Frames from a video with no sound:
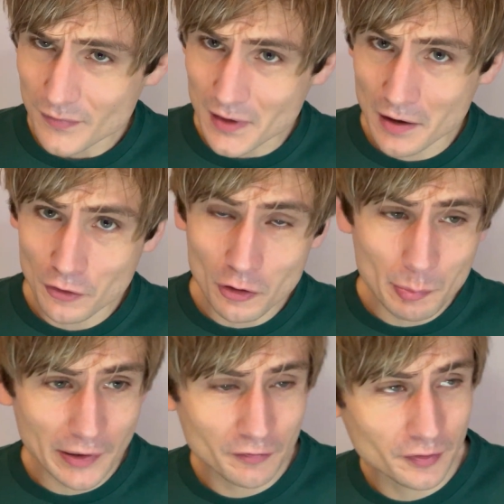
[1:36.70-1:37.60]
I got a
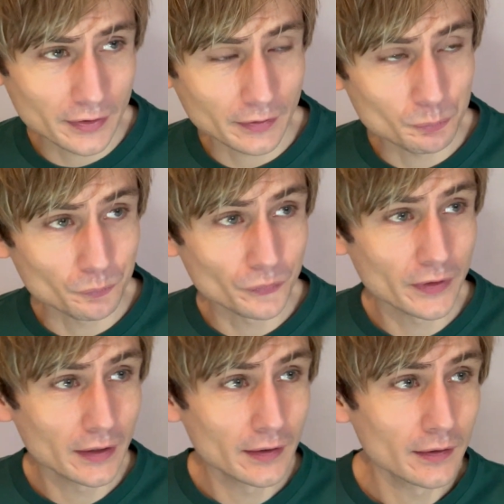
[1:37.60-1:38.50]
bit of, don't
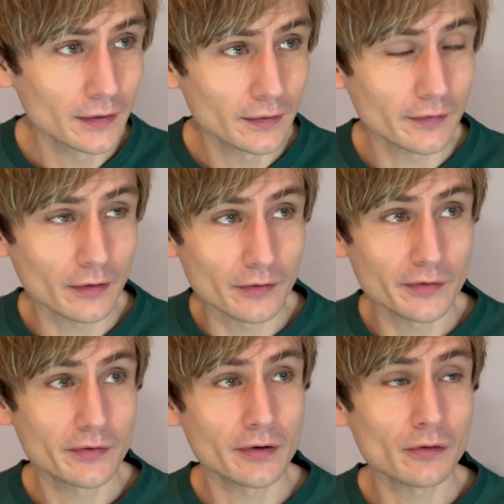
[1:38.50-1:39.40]
know, is
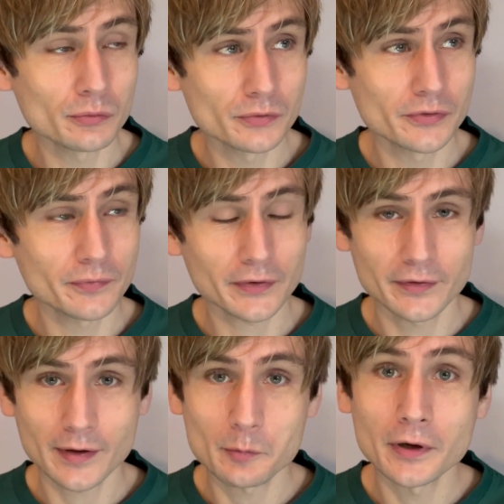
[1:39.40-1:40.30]
this an
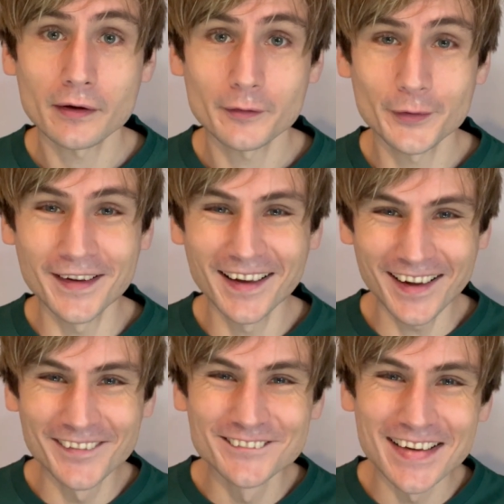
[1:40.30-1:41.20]
old-fashioned habit or
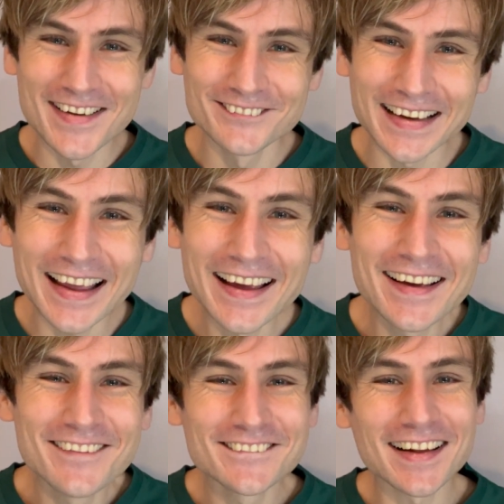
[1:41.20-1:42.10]
maybe,
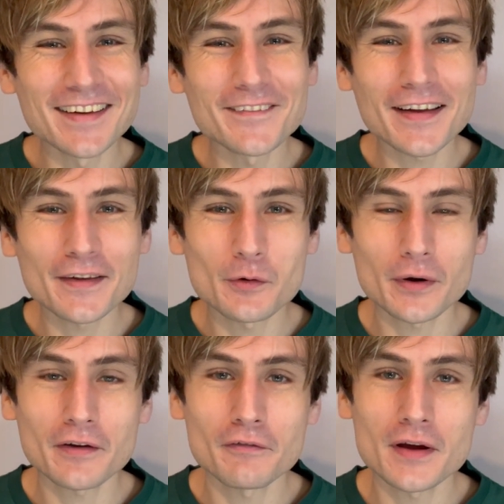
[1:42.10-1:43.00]
but like when
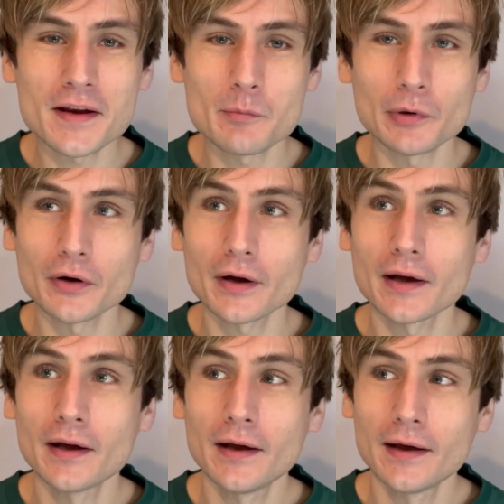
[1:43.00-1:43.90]
I read a book,
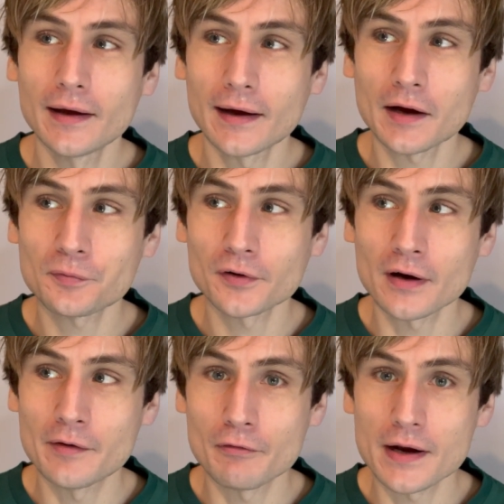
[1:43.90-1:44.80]
after
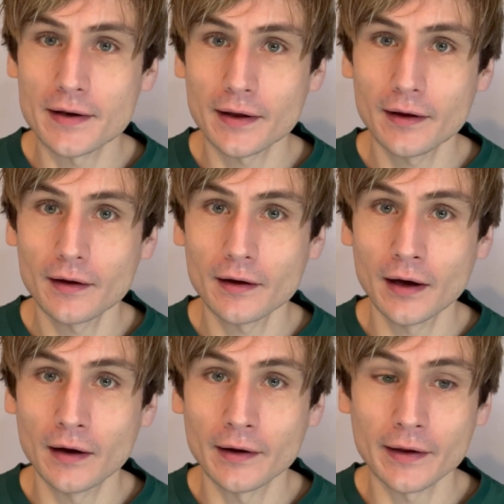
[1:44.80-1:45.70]
I've read it,
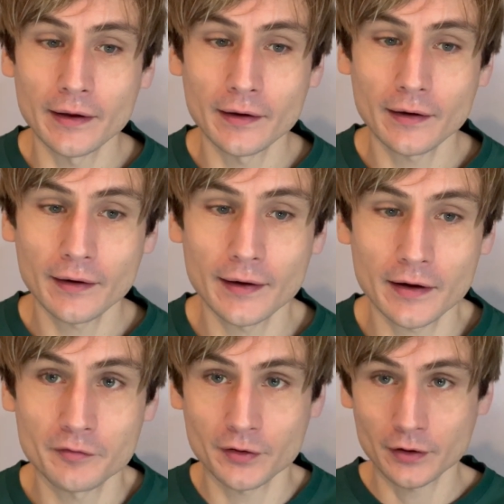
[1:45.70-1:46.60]
I
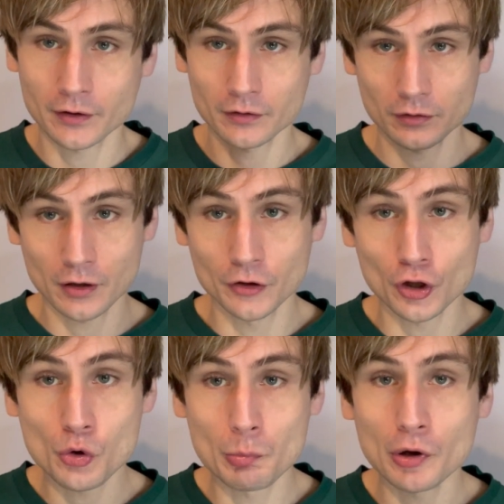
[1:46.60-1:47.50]
have a
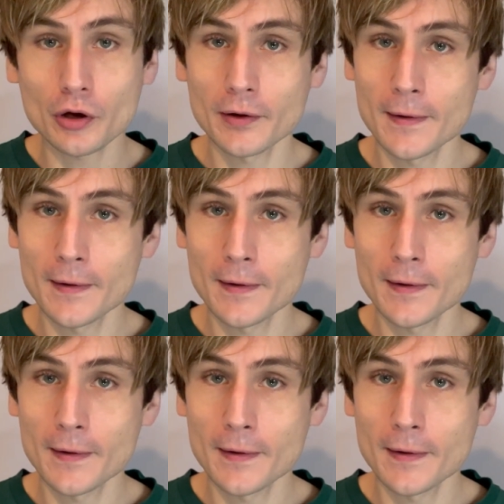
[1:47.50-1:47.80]
notebook